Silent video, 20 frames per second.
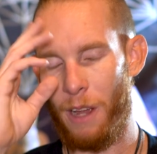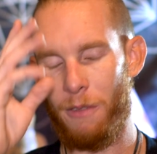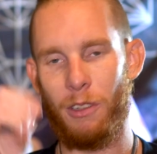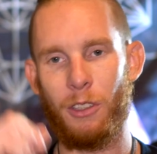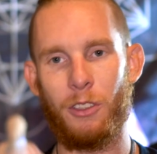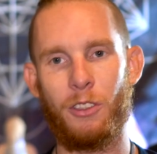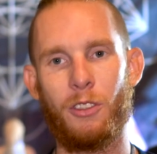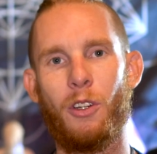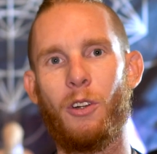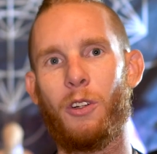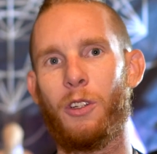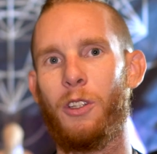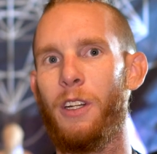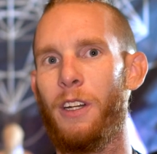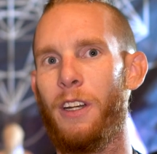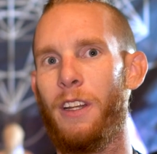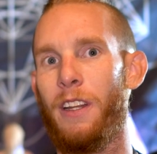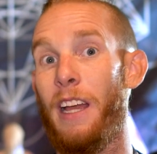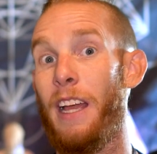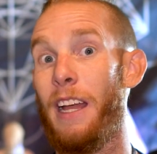eye feels so
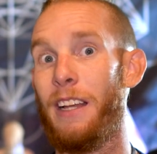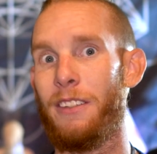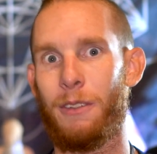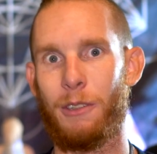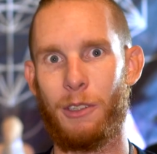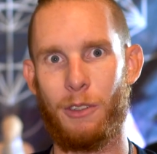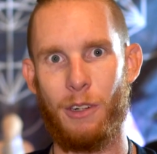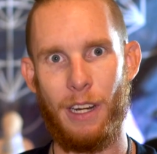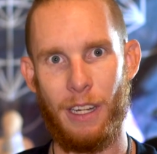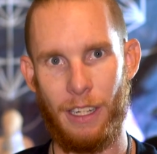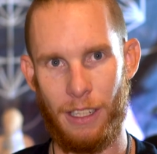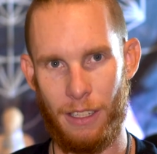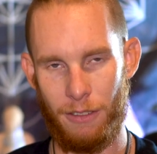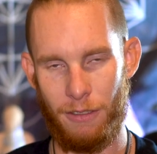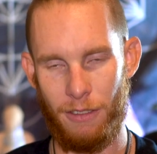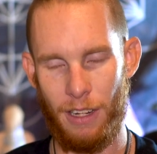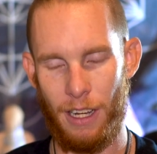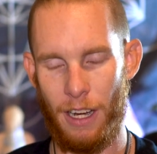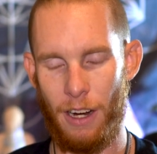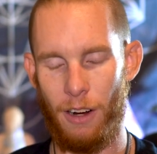clear today as I'm creating this
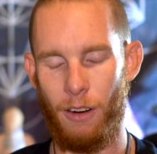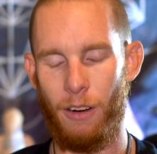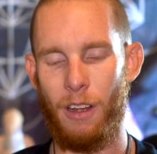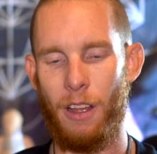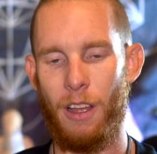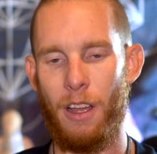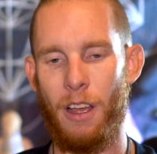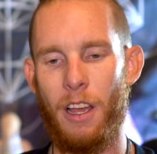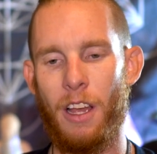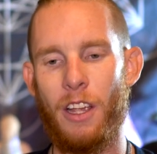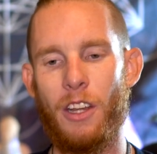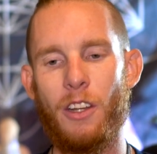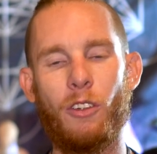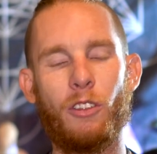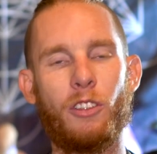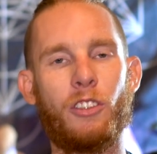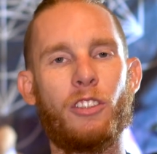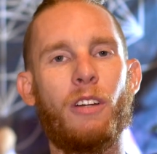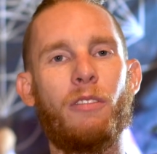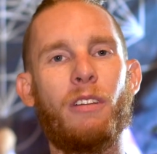video.
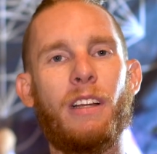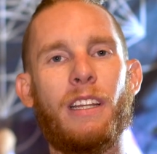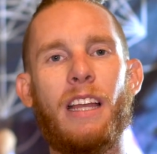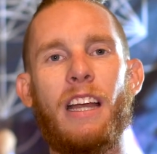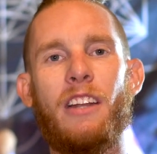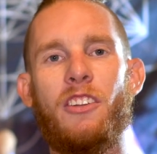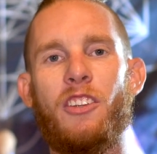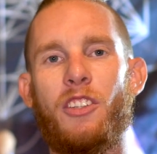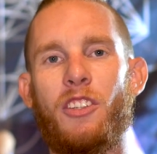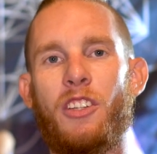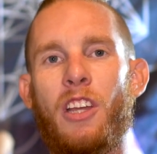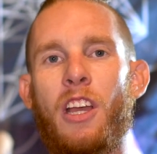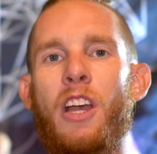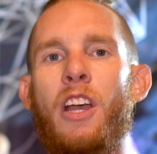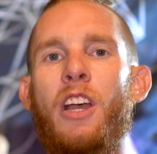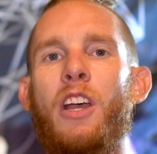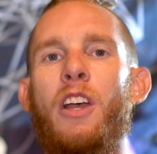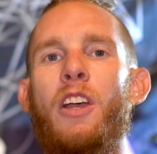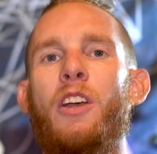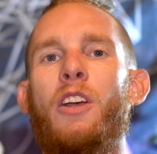Stuff like that. Just
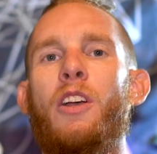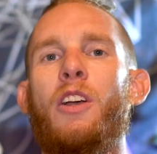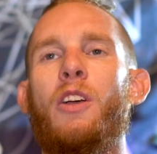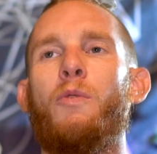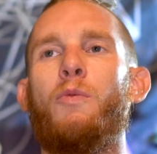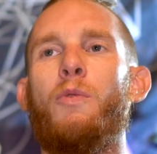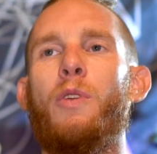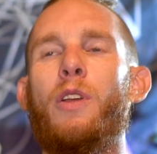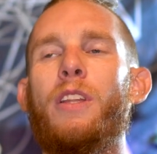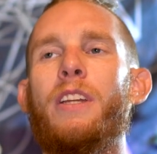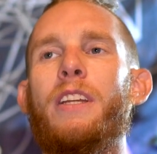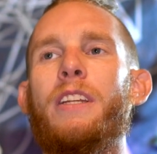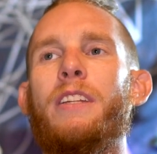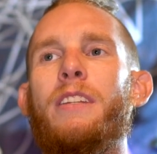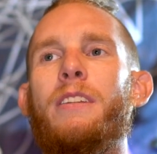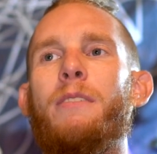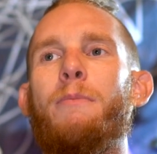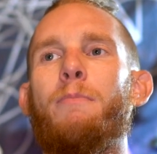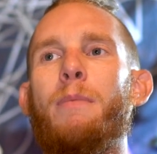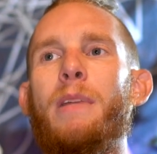really
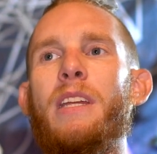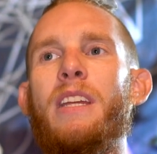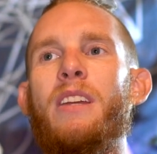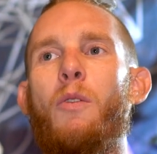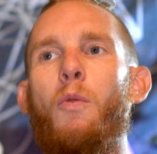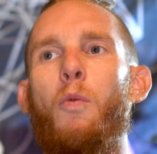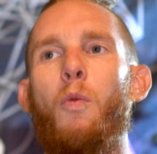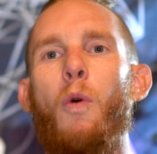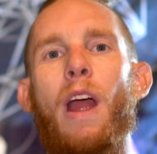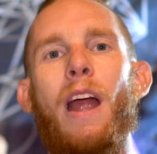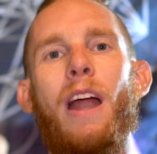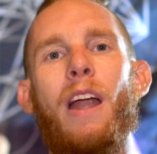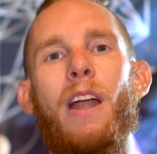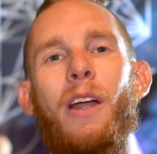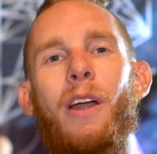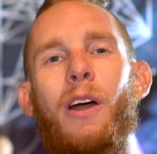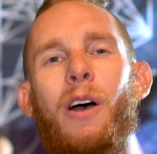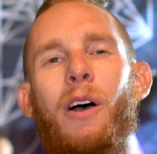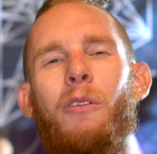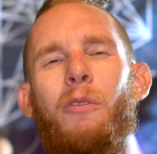be
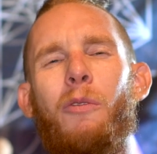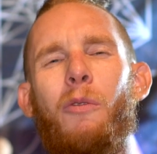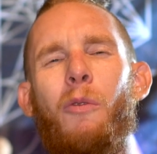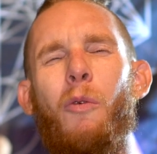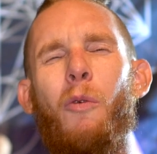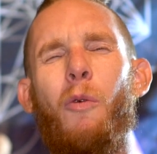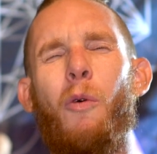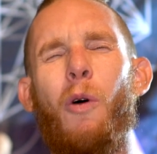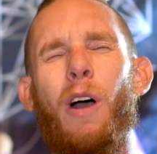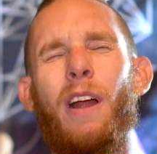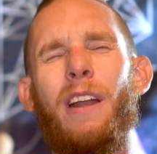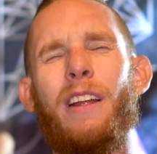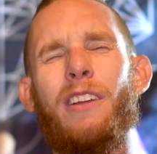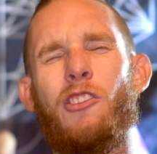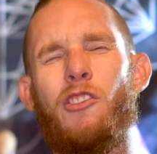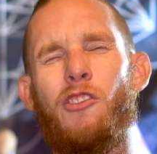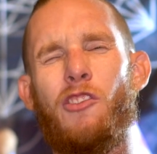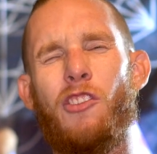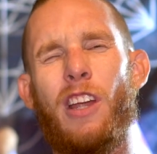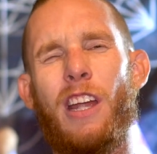aware of what
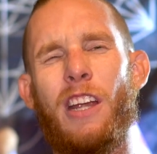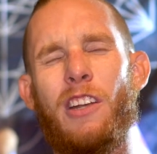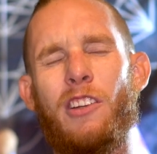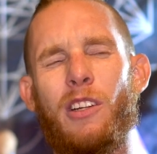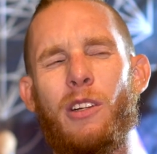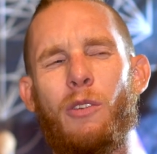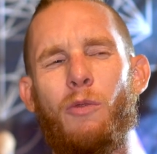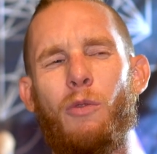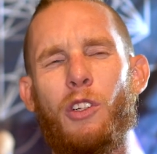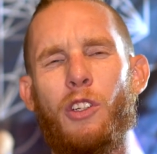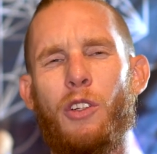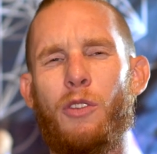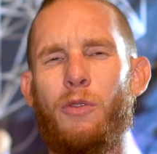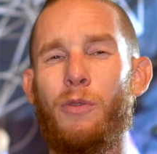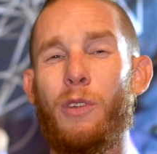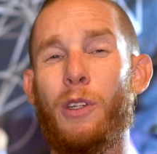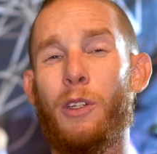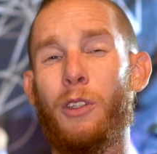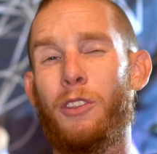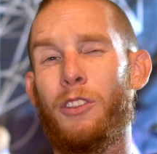is changing, what you
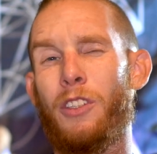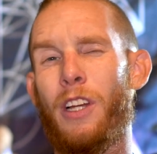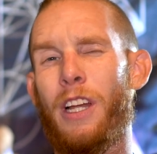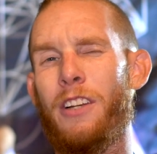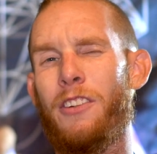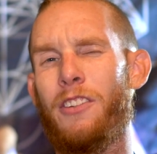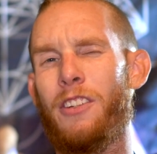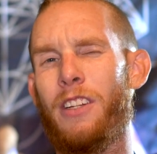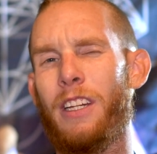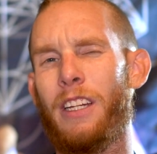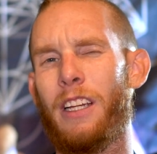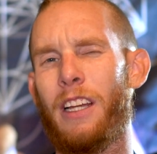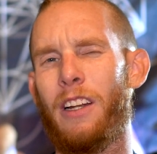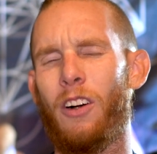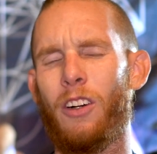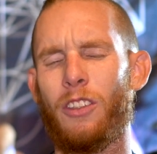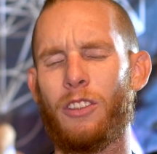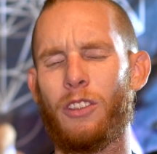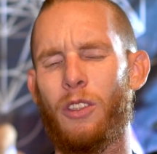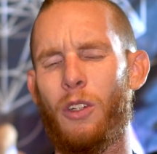feel changing, and
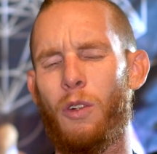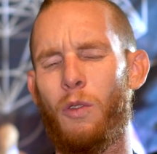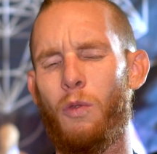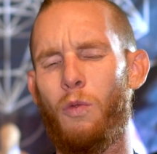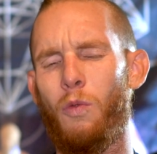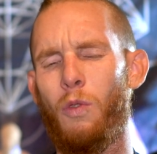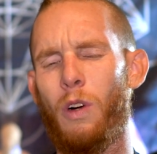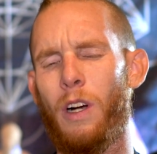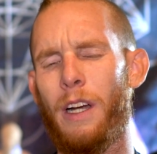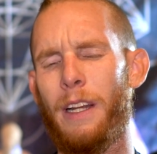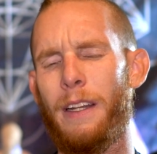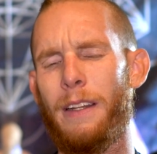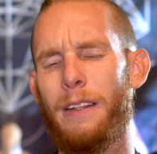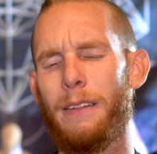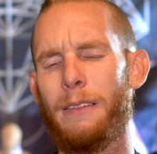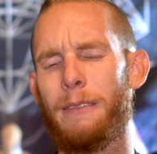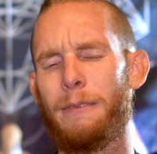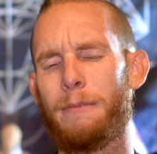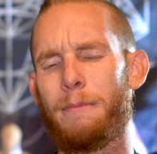also what